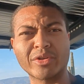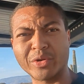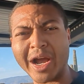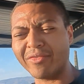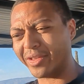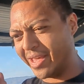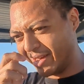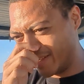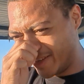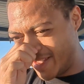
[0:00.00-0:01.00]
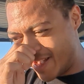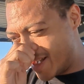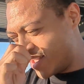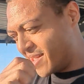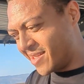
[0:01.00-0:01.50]
traveling.
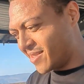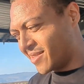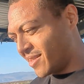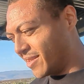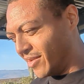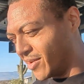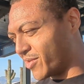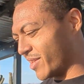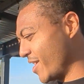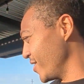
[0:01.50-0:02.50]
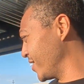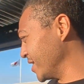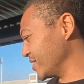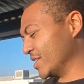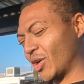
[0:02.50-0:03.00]
You know, you,
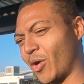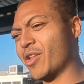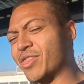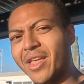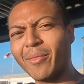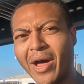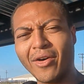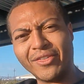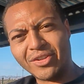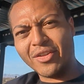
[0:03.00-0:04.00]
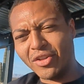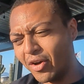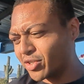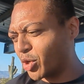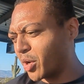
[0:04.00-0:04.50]
it's hard to think about
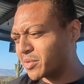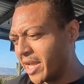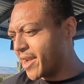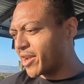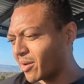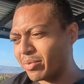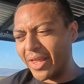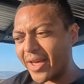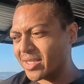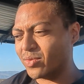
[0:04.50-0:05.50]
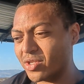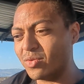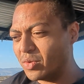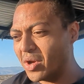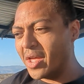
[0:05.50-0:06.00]
long term 10 year plans when
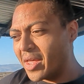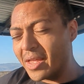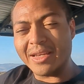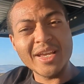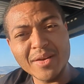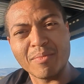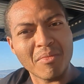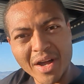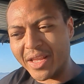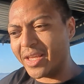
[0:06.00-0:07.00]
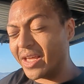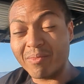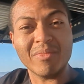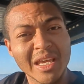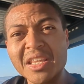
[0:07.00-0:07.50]
you need money
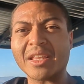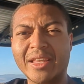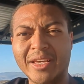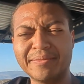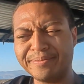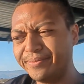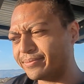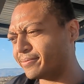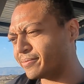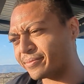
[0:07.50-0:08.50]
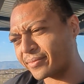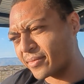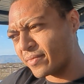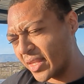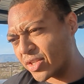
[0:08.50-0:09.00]
immediately.
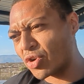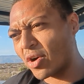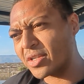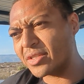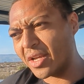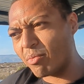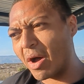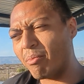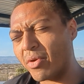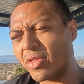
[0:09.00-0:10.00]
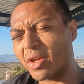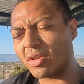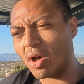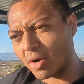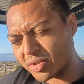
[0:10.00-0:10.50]
It's hard to think about building a
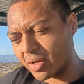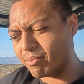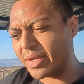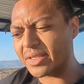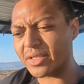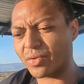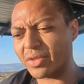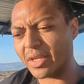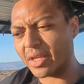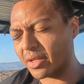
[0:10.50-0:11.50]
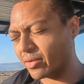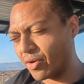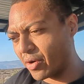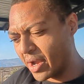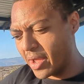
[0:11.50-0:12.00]
long term business or thinking or